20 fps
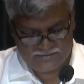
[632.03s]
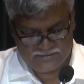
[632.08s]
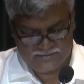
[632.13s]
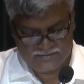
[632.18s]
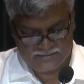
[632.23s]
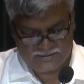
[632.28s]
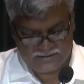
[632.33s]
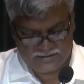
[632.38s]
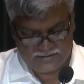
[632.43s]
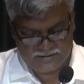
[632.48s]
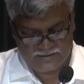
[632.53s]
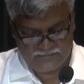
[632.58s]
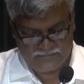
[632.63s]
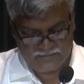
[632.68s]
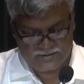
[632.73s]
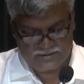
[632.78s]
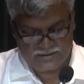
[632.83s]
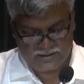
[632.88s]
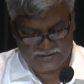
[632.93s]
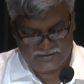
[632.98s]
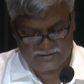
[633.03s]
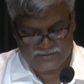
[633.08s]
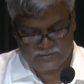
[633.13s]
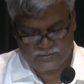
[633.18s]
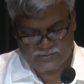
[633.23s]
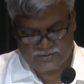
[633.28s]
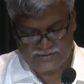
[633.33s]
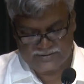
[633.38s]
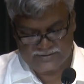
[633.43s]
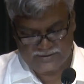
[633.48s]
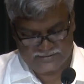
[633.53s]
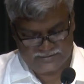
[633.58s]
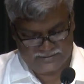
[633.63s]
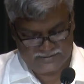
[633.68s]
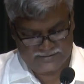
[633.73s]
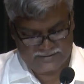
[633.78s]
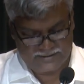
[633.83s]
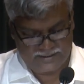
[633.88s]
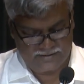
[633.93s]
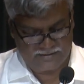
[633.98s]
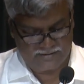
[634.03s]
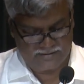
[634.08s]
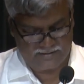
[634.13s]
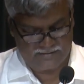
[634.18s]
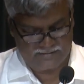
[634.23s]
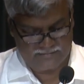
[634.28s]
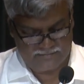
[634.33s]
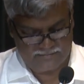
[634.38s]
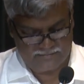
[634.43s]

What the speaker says: Center for Studies in Social Sciences, Calcutta.